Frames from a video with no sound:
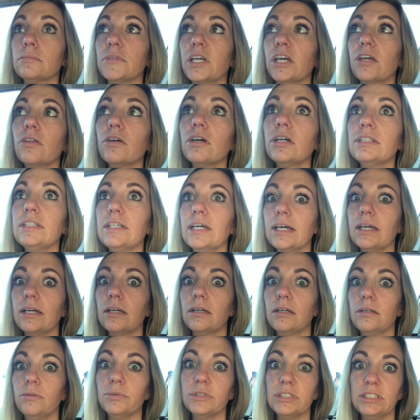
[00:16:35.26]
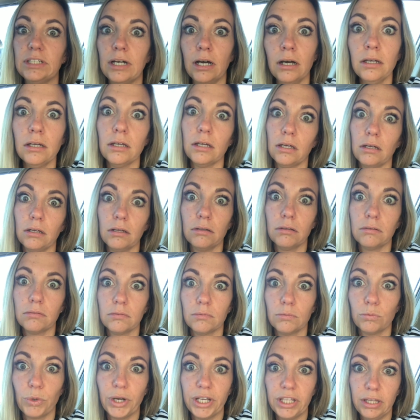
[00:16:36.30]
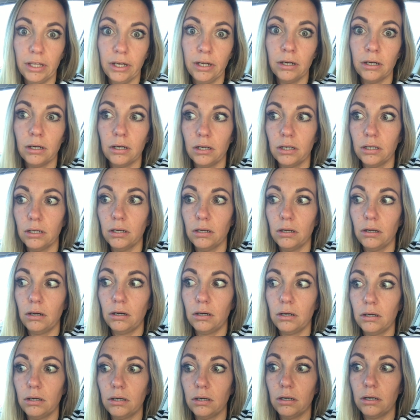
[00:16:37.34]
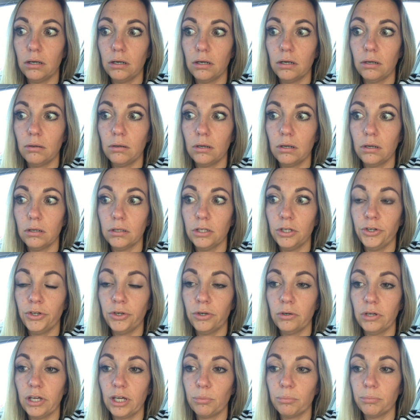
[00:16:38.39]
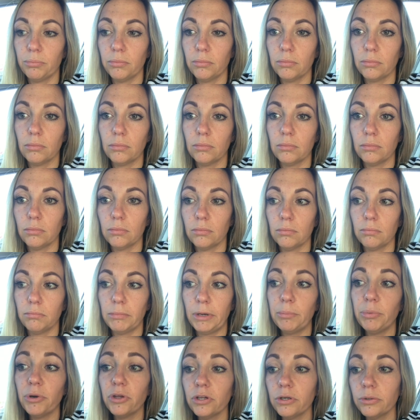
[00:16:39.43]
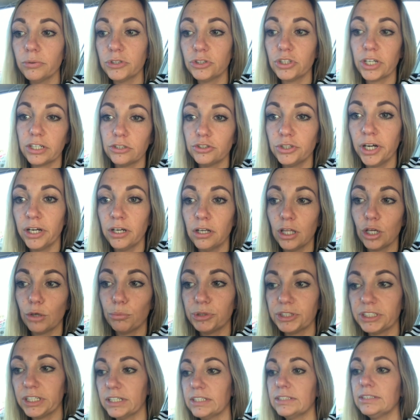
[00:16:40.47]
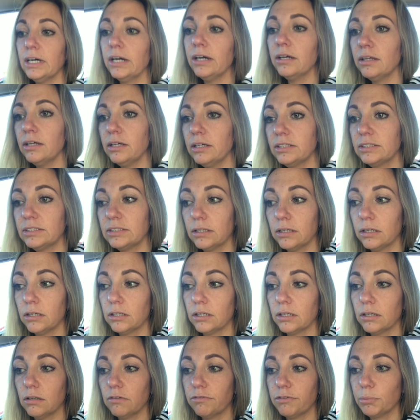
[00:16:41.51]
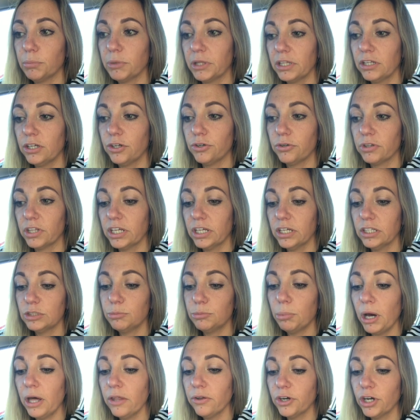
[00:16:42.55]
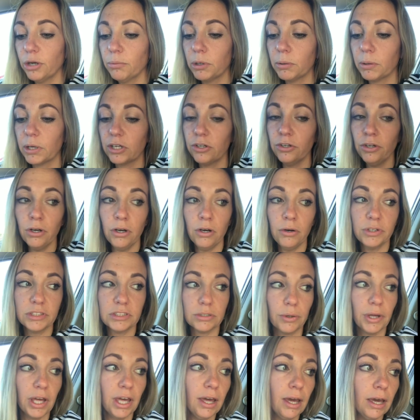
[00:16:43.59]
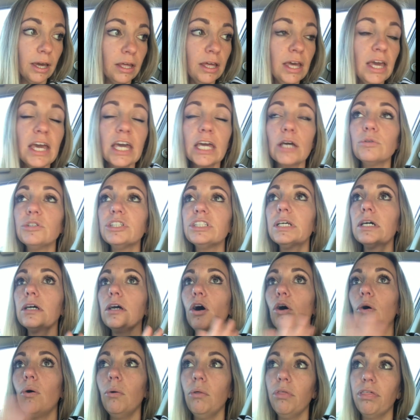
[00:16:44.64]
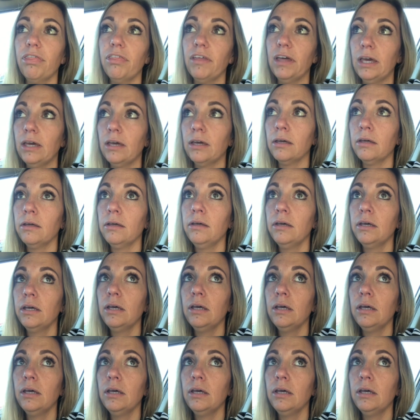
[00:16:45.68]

he looked like he was dying right there, and, you know, like, my brother was, like, trying to, like, protect Sylas, and from, you know, the kids bothering him, and I'm like, no, it's okay. It was just, like, a whole thing